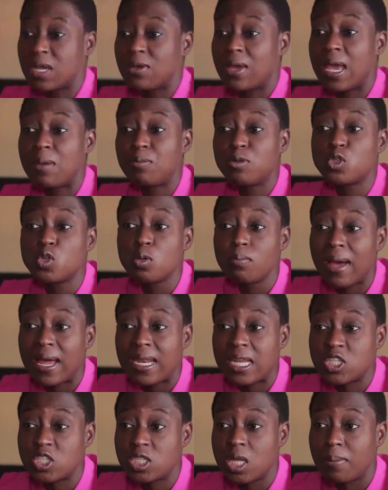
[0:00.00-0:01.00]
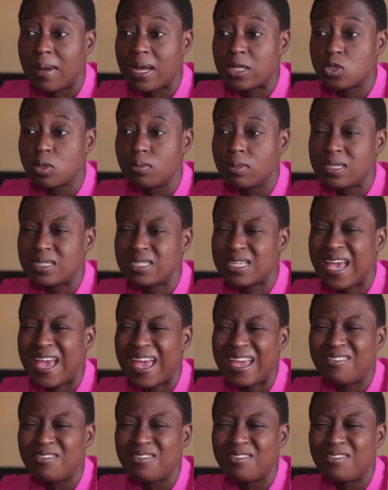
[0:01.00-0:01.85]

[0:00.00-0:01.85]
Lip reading: and you're able to manage them at home, is there